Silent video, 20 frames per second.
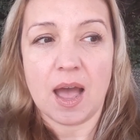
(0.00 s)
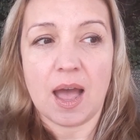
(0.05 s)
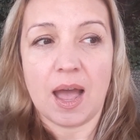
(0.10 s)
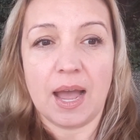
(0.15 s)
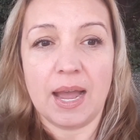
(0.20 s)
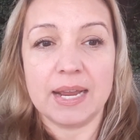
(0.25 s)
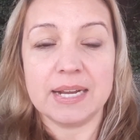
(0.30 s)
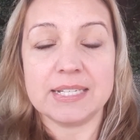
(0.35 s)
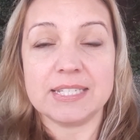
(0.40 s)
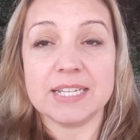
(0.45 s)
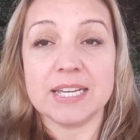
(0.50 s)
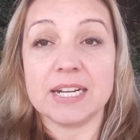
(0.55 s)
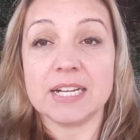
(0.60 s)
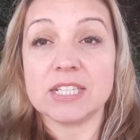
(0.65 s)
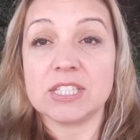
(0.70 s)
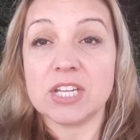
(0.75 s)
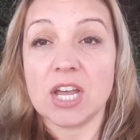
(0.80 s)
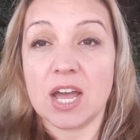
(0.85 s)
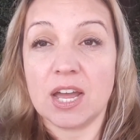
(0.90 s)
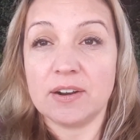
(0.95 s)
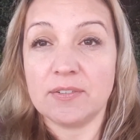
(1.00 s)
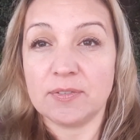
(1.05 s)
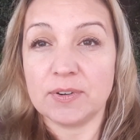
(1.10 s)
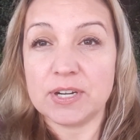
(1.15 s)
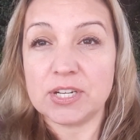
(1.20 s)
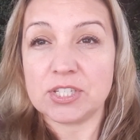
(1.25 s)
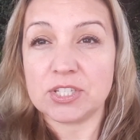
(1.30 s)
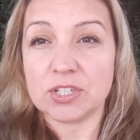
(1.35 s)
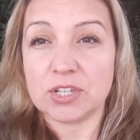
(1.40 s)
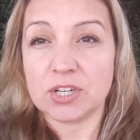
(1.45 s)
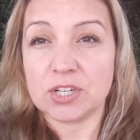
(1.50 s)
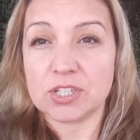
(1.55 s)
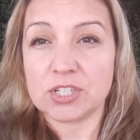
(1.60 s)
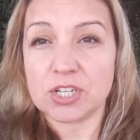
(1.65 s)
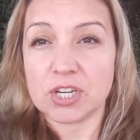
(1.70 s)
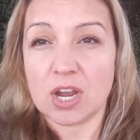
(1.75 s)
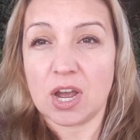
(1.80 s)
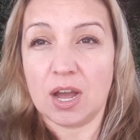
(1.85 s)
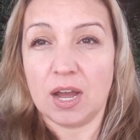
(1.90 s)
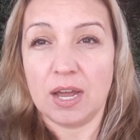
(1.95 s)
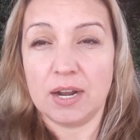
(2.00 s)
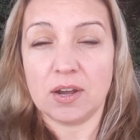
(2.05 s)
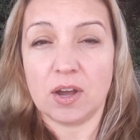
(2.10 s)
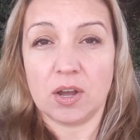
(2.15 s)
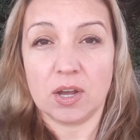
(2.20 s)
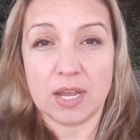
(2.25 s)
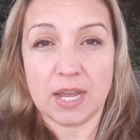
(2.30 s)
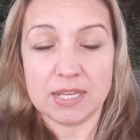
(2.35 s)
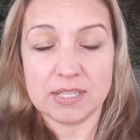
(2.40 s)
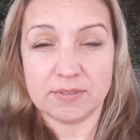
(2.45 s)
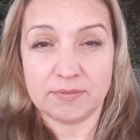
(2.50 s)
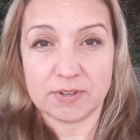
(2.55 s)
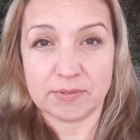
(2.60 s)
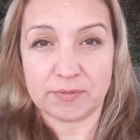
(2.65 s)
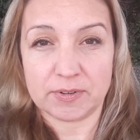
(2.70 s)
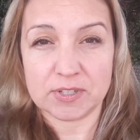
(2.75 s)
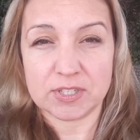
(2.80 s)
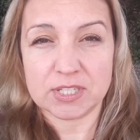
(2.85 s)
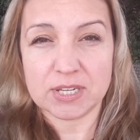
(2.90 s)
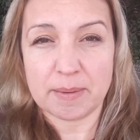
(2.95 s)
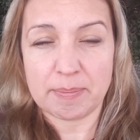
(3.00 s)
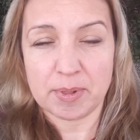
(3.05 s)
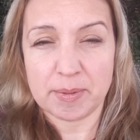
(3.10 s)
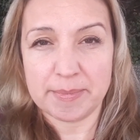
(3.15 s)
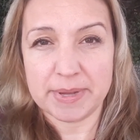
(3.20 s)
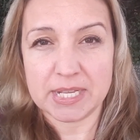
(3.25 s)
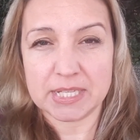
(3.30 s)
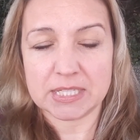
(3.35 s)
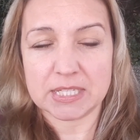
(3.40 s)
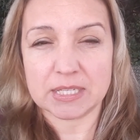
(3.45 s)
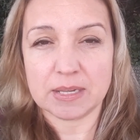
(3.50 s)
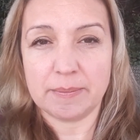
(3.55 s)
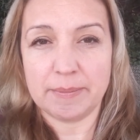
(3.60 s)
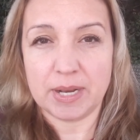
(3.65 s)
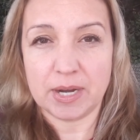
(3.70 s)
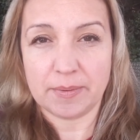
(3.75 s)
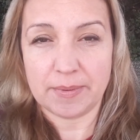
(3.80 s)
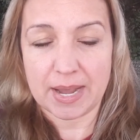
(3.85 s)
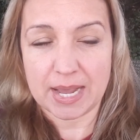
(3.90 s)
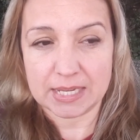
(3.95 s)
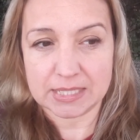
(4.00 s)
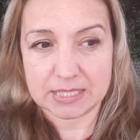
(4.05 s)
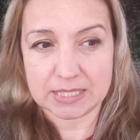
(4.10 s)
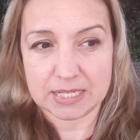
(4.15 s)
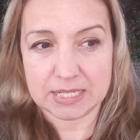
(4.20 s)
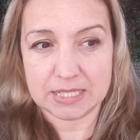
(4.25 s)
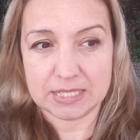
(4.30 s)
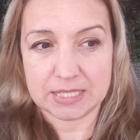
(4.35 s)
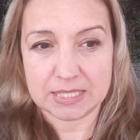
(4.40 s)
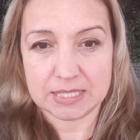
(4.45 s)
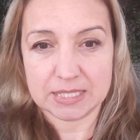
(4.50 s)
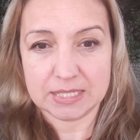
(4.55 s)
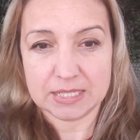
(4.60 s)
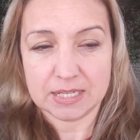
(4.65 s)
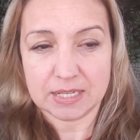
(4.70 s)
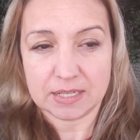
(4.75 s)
I did a ton of research on all kinds of different supplements, amino acids,